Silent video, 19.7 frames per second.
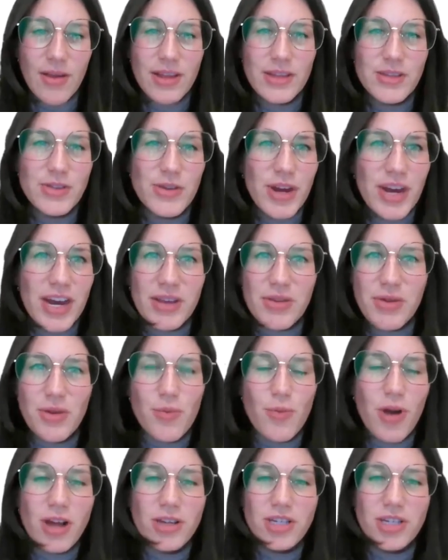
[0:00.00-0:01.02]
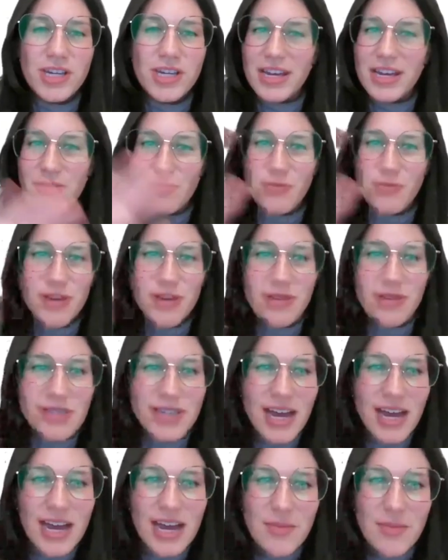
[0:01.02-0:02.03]
That's great. So you can watch it in real
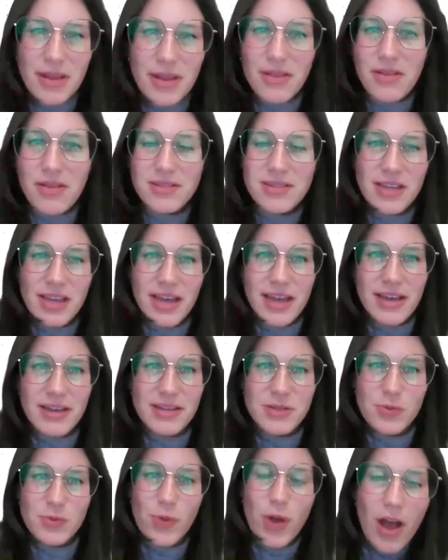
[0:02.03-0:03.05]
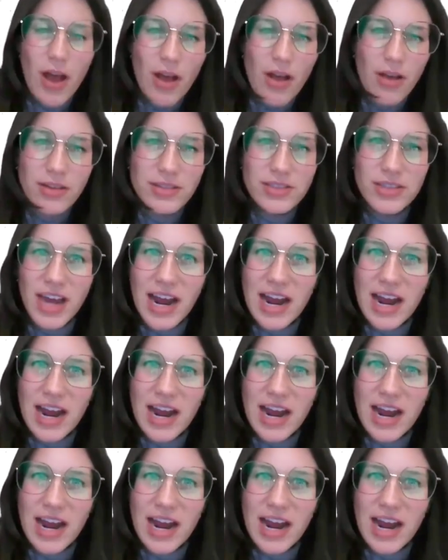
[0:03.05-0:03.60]
time, it looks like, as well,